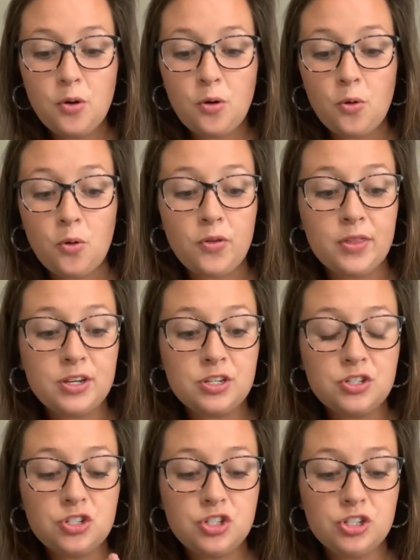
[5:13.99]
or the
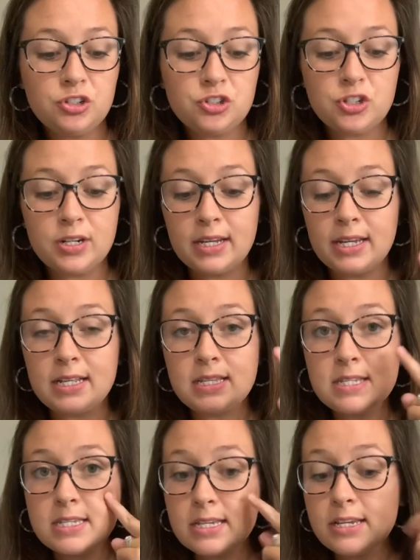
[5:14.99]
children can
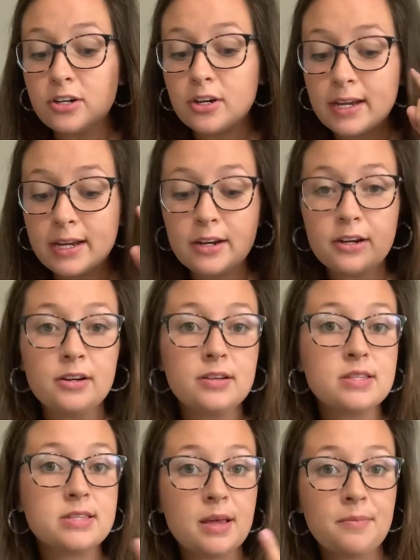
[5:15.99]
see or hear
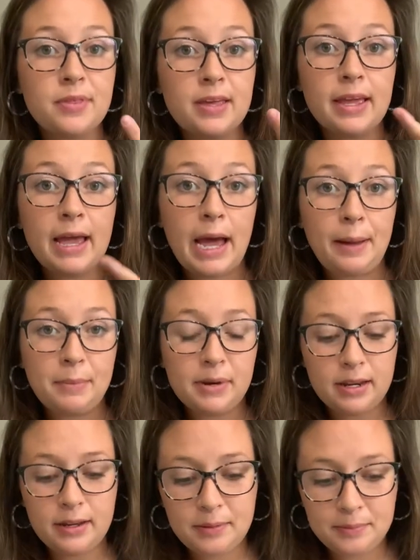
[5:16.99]
something
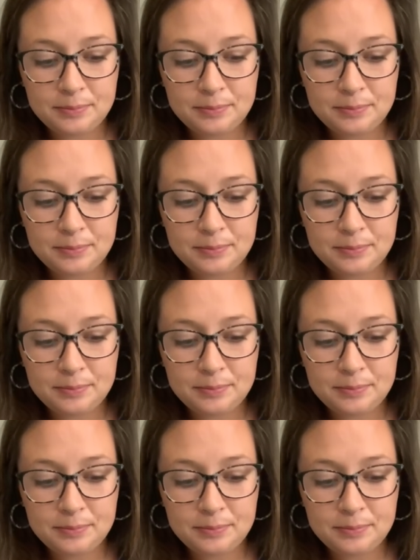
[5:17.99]
happening.